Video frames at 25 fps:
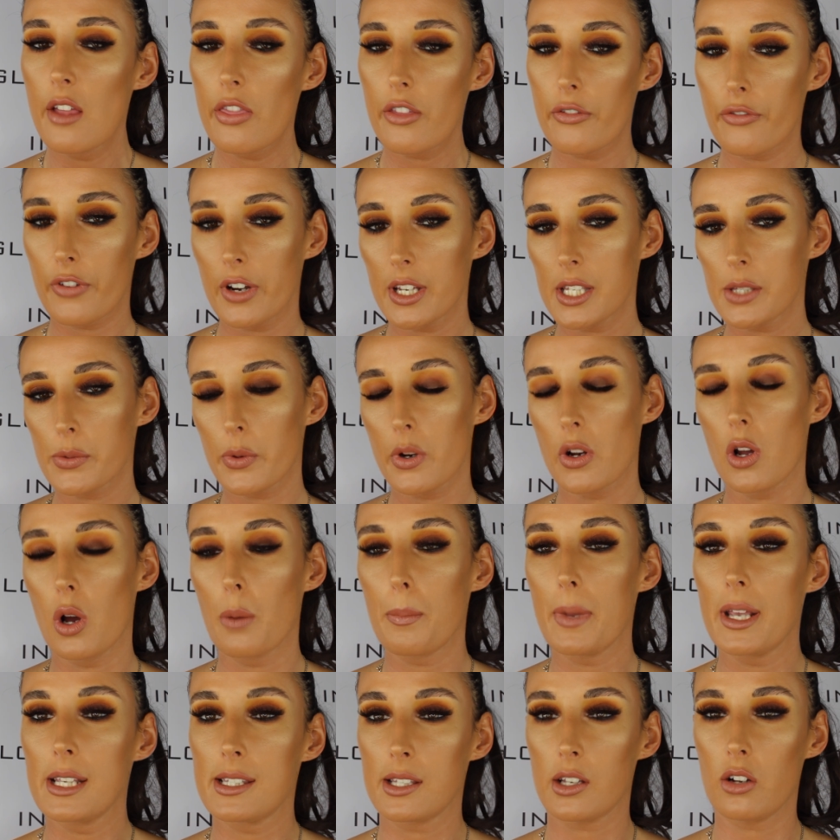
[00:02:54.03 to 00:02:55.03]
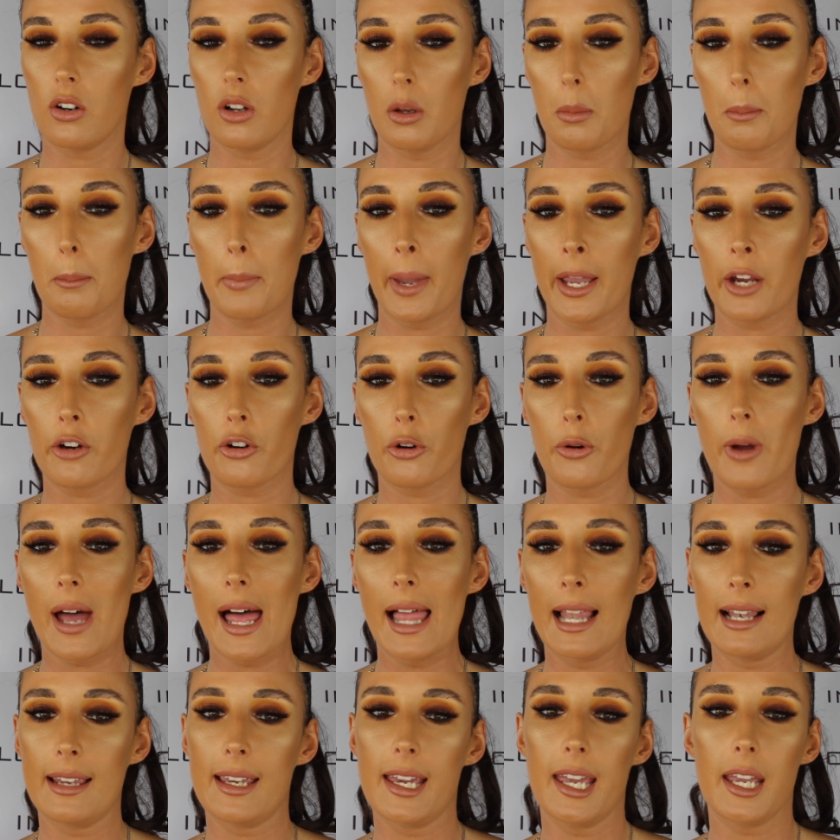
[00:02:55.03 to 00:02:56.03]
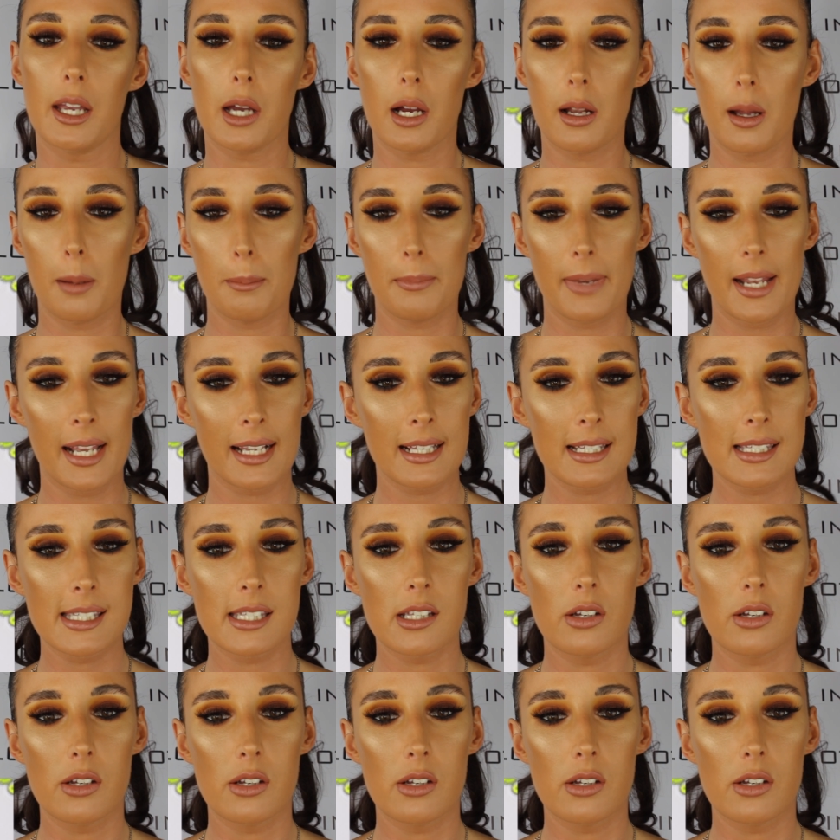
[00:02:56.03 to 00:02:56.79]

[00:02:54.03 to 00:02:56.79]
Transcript: The first one up is called Microalgae Complex.